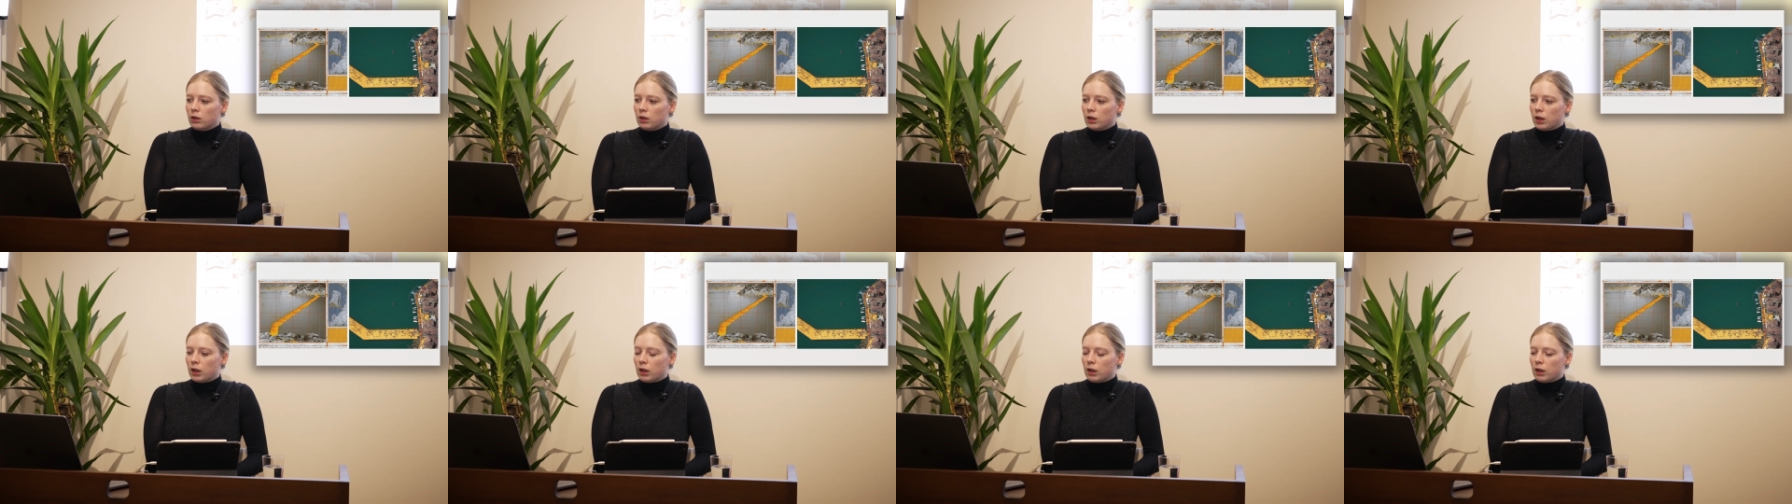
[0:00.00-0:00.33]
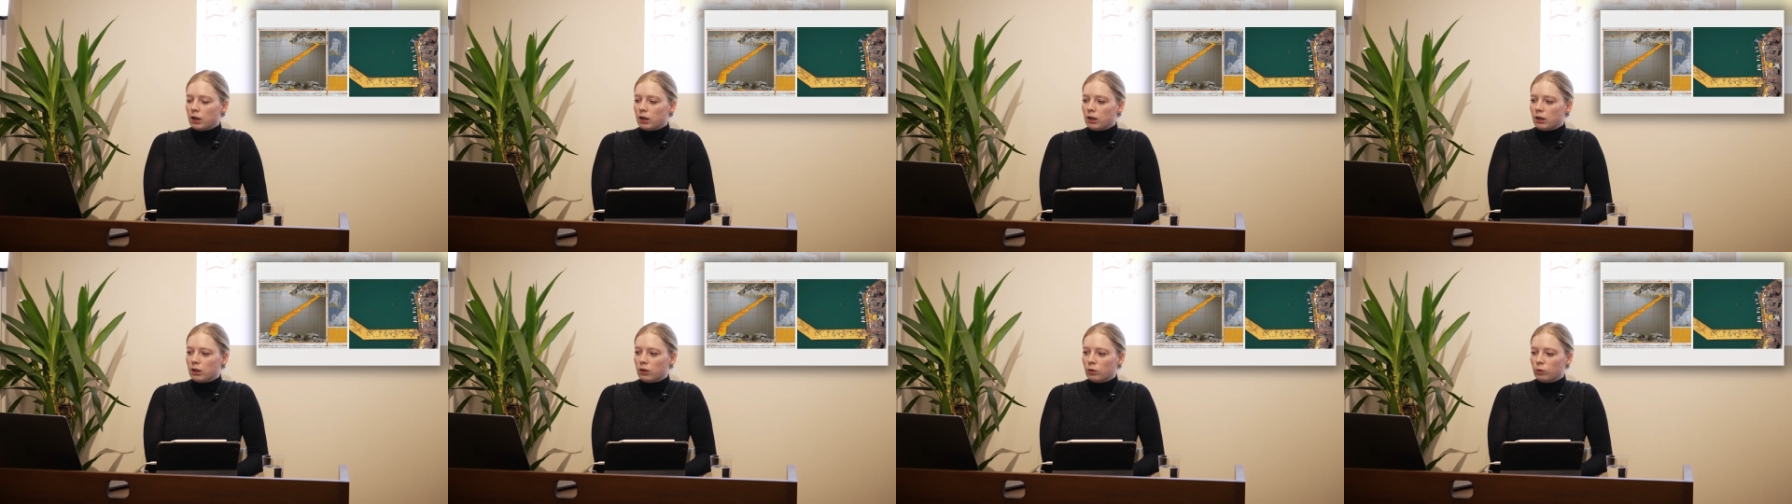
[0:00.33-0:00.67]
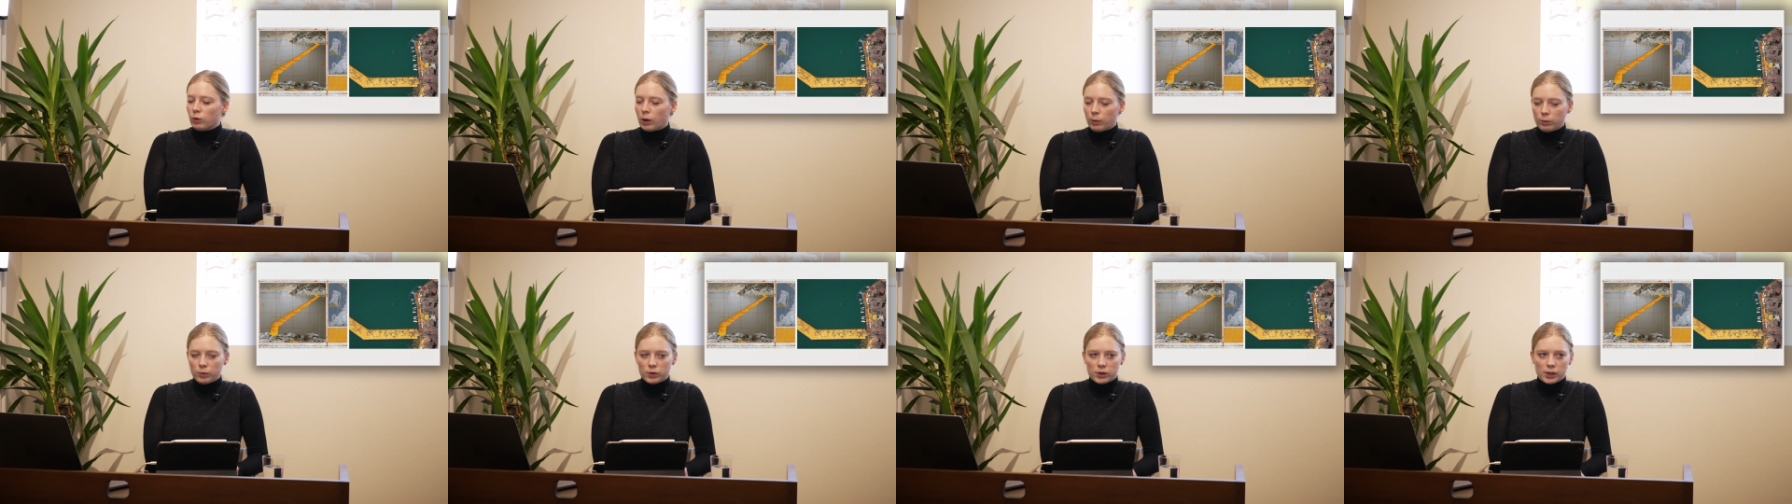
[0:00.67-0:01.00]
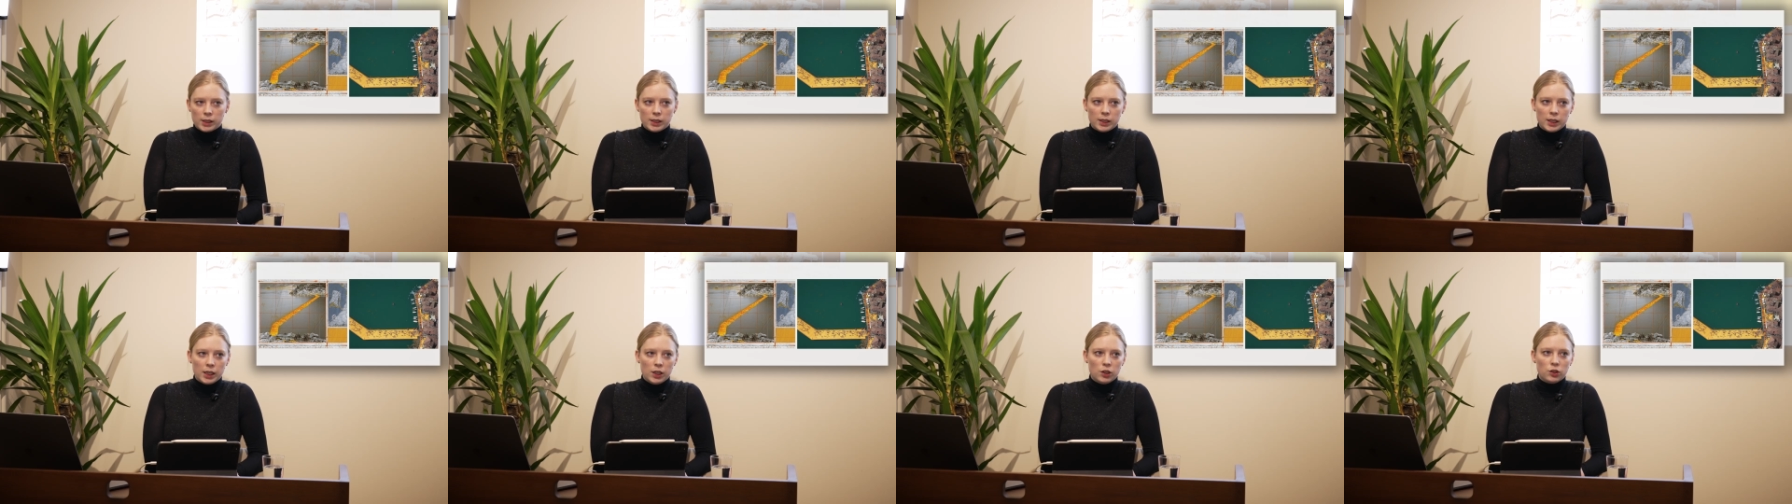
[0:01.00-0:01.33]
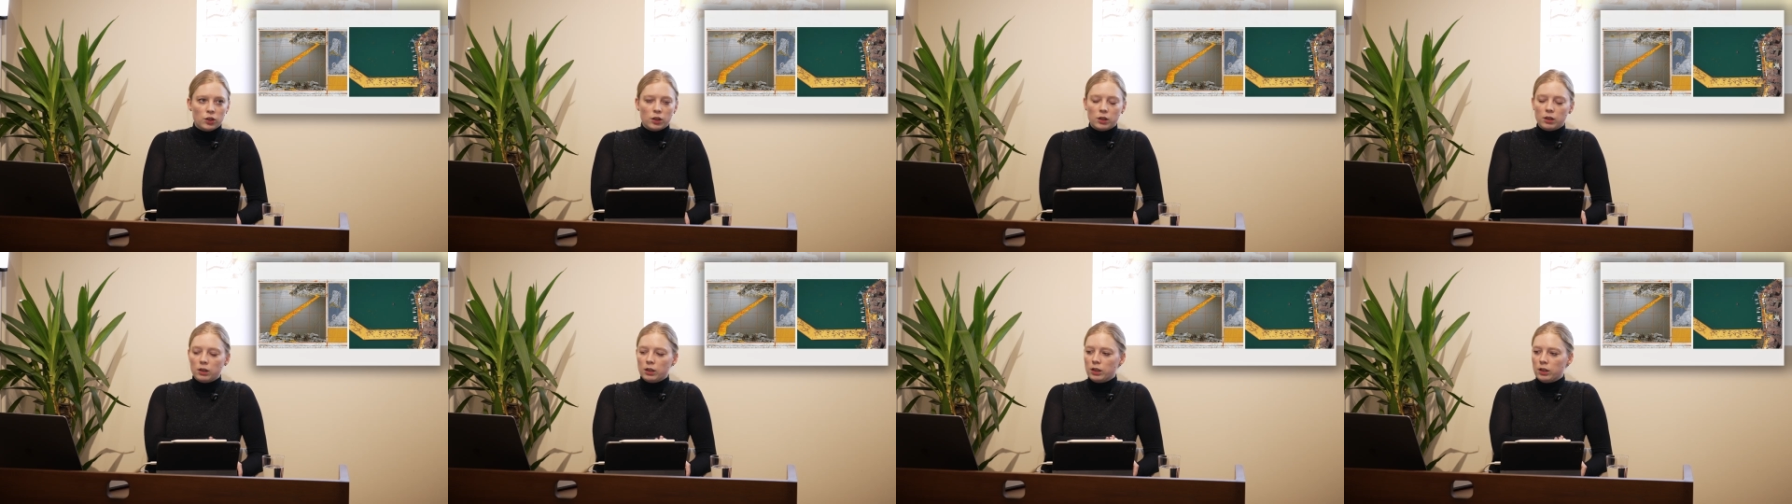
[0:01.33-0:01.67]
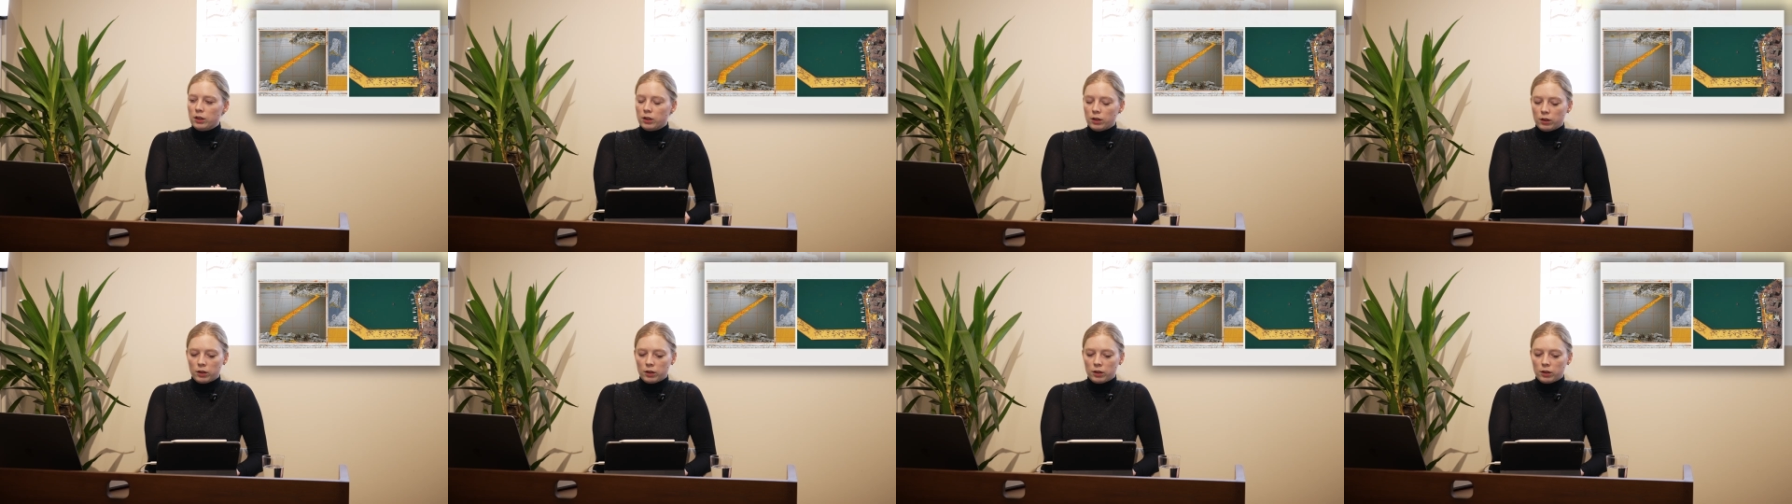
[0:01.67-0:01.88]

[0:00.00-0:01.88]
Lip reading: representation and